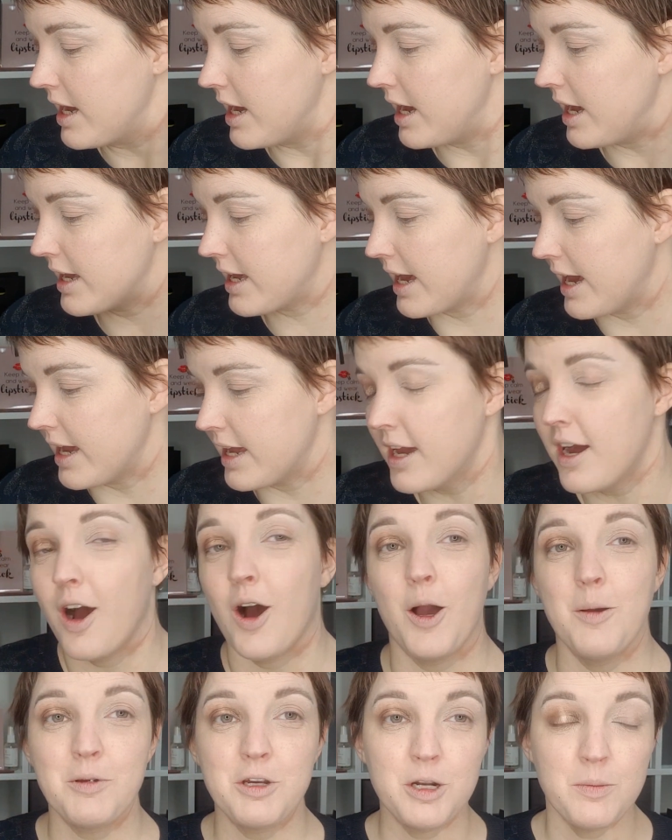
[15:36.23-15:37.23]
Okay,
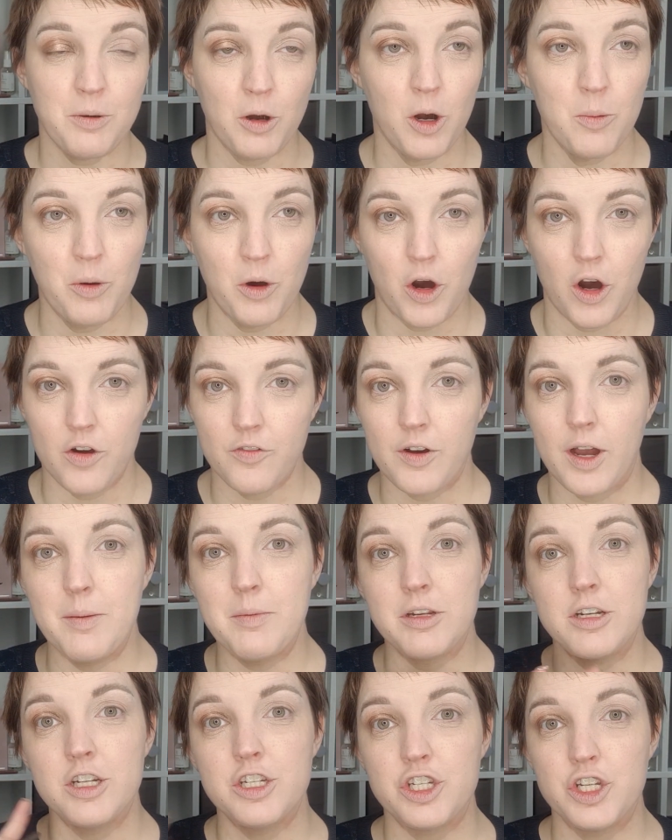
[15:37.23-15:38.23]
I'm gonna pop off. I'm
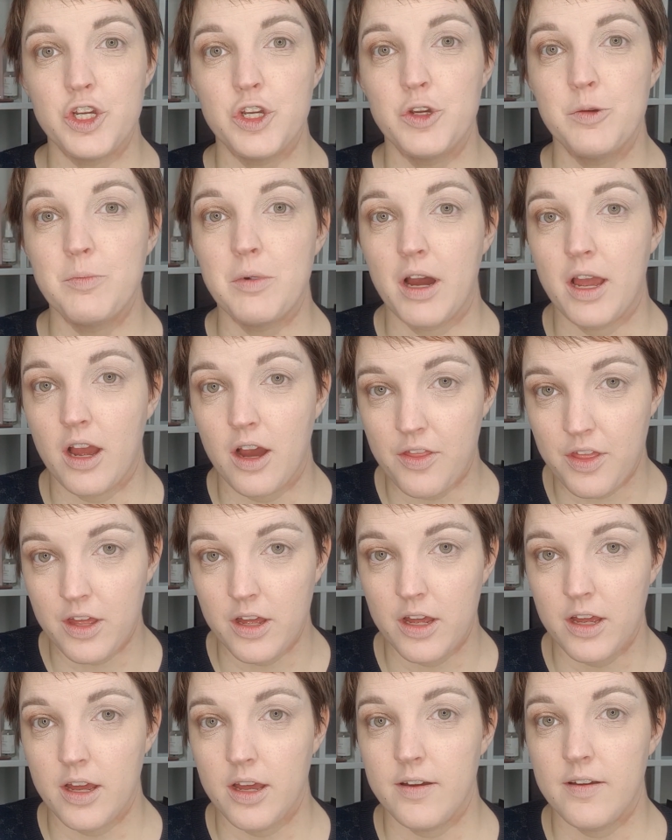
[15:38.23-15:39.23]
gonna do my
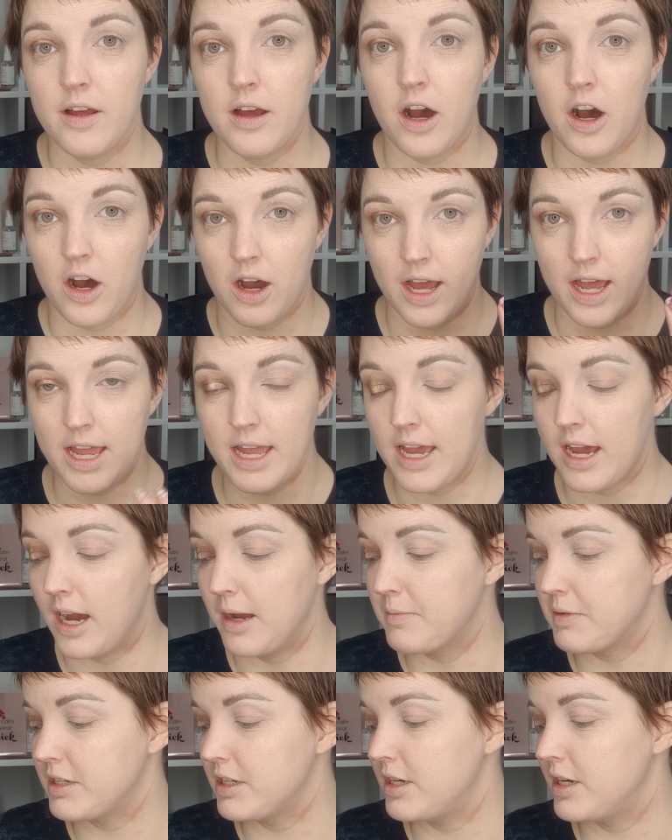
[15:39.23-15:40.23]
other eye.
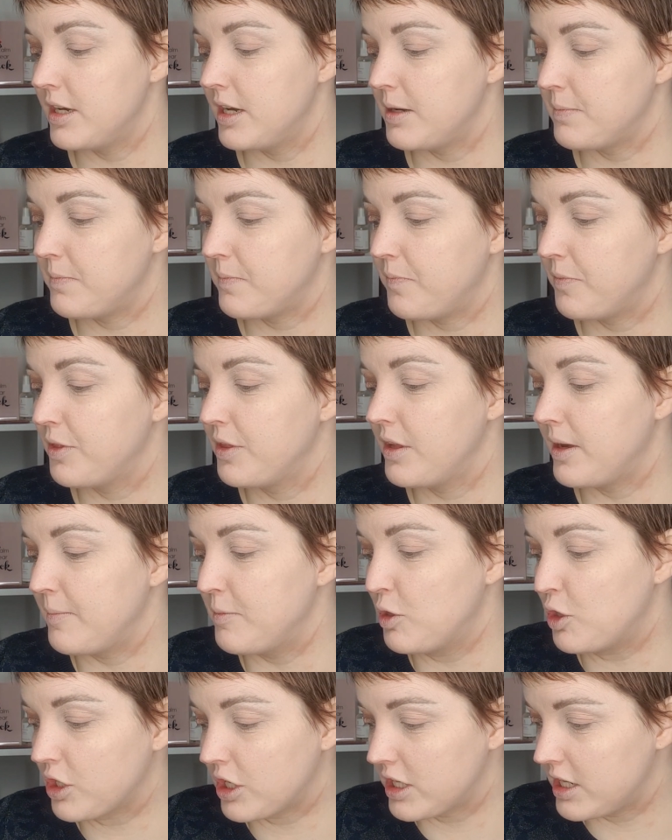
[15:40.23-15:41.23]
I'm
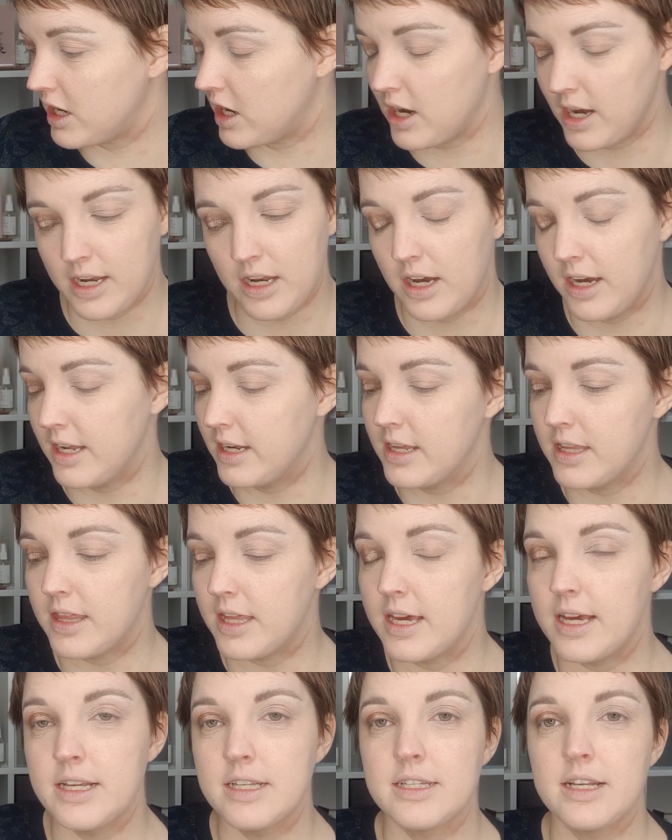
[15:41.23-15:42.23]
not gonna eyeliner
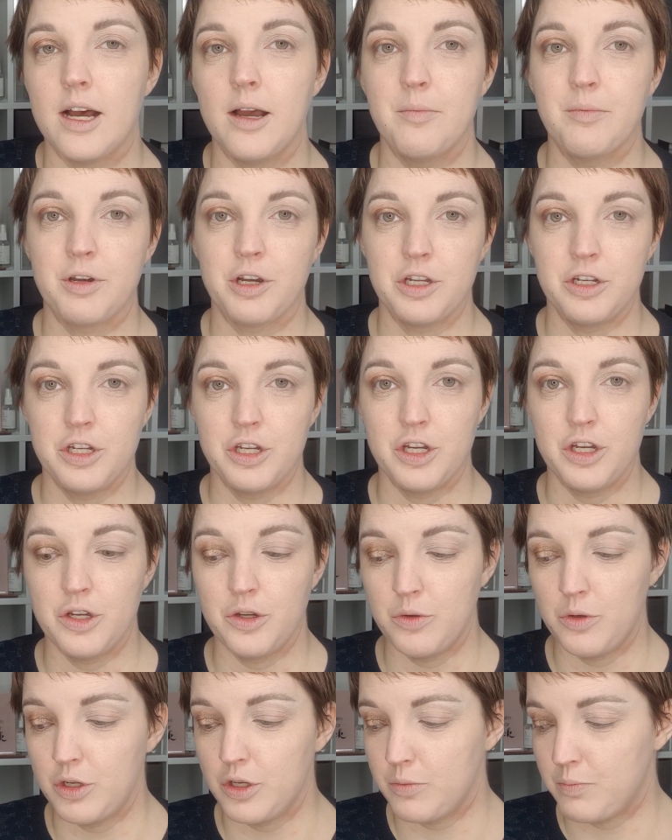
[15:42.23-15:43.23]
this. I'm going
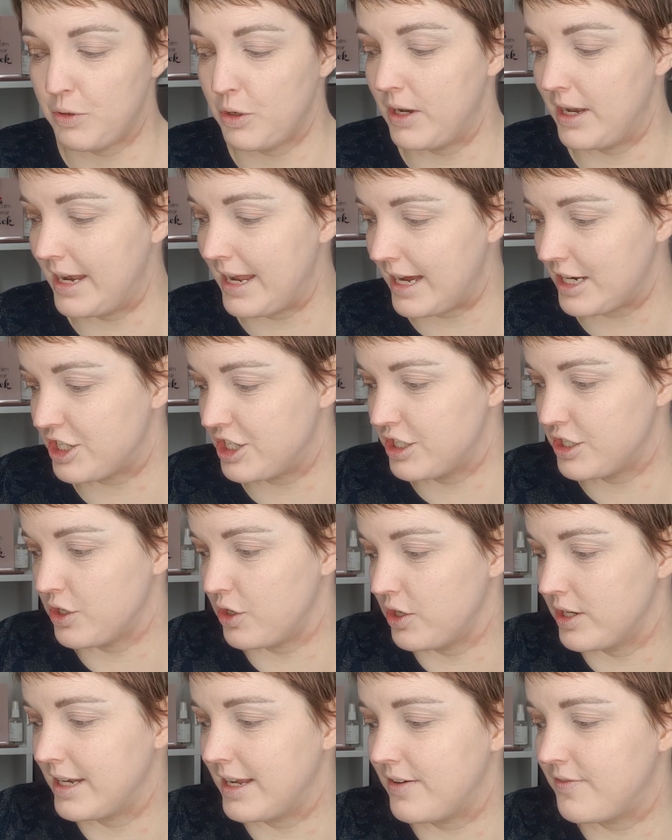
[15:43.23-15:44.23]
to put lashes
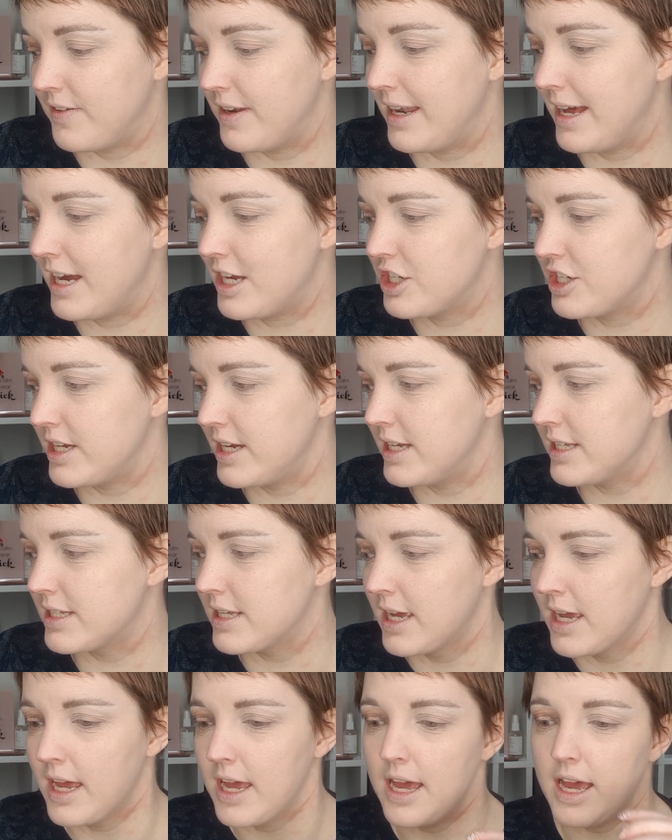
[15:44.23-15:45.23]
on. Now for lashes,
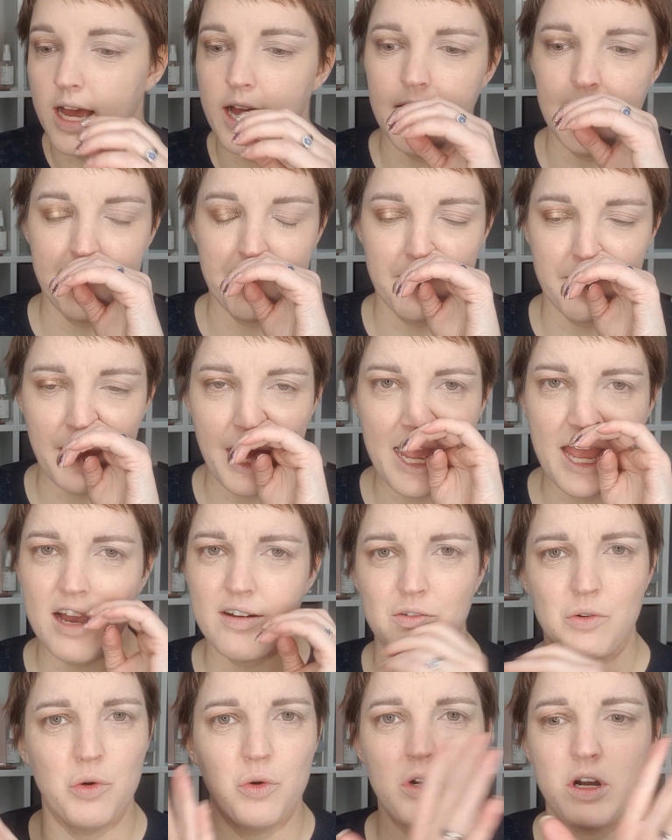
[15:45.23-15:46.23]
they
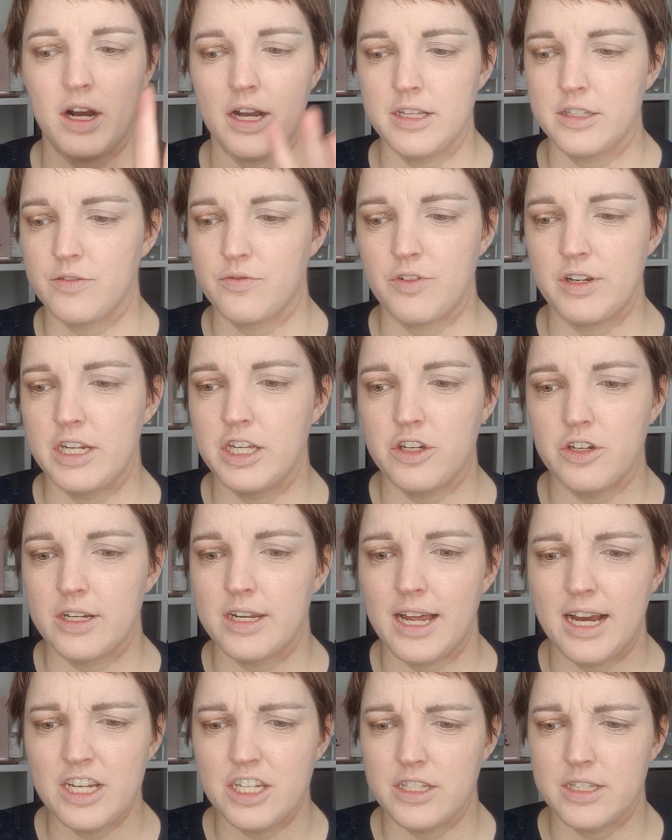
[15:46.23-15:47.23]
have all kinds of really good
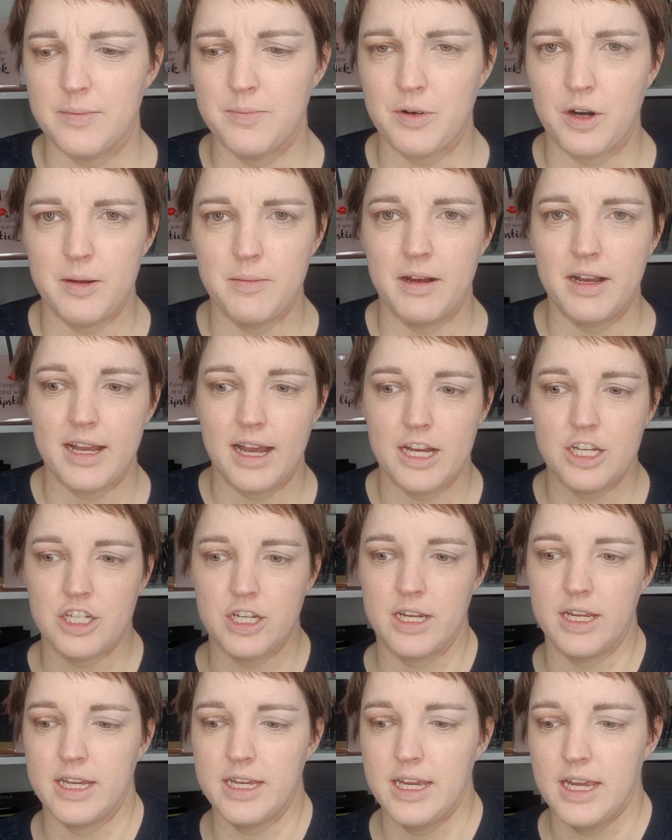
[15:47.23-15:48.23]
lashes in Primark
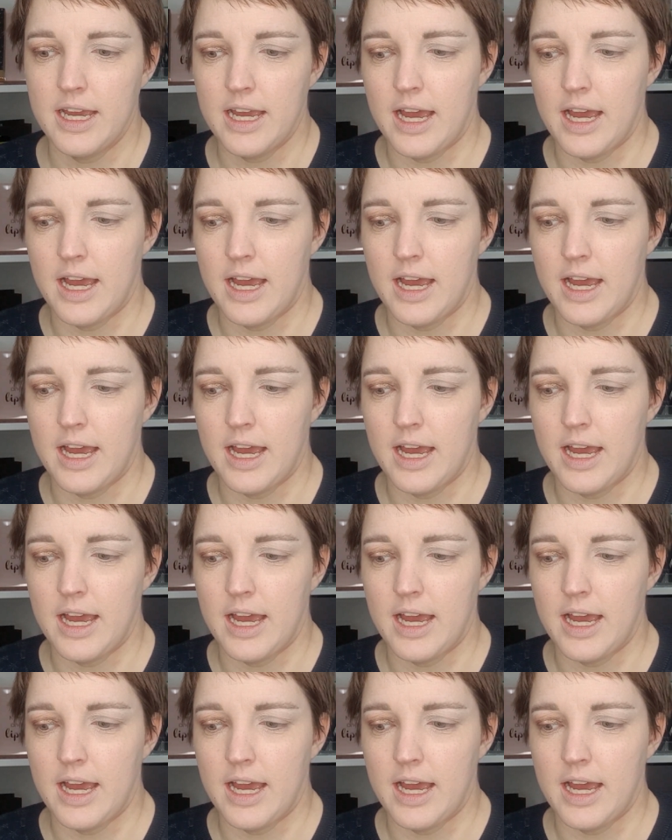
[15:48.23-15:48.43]
actually.